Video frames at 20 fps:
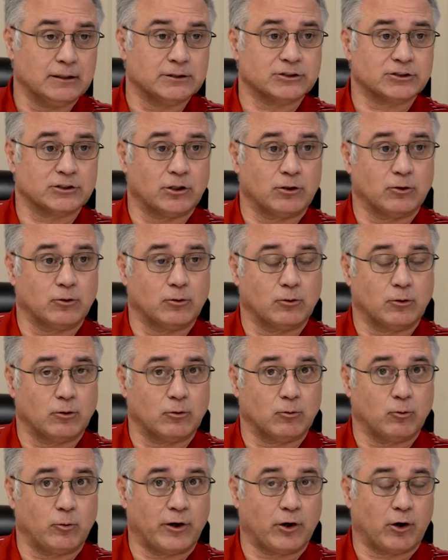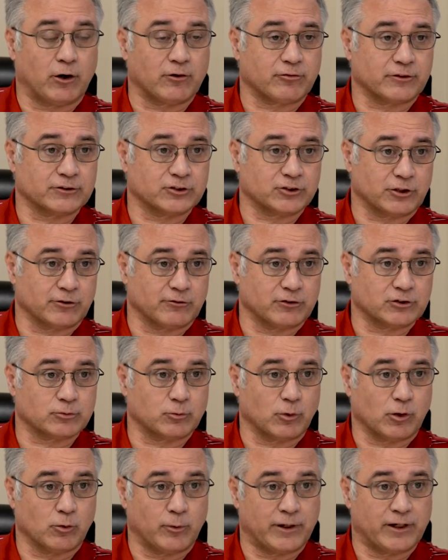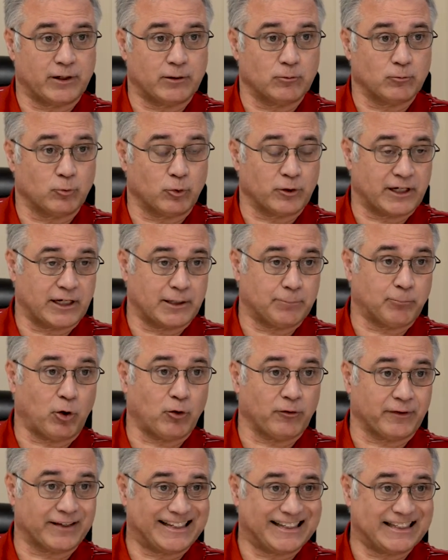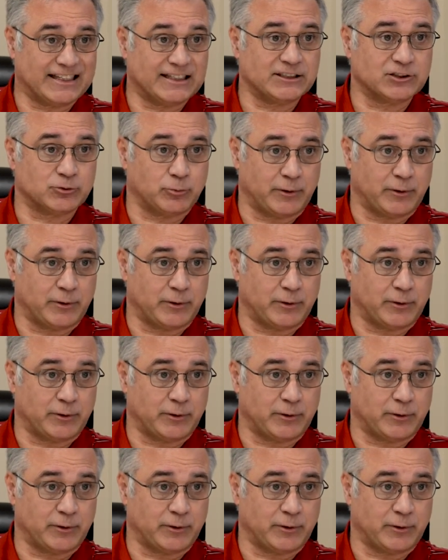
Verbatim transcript: So we offer service where we will keep all the keys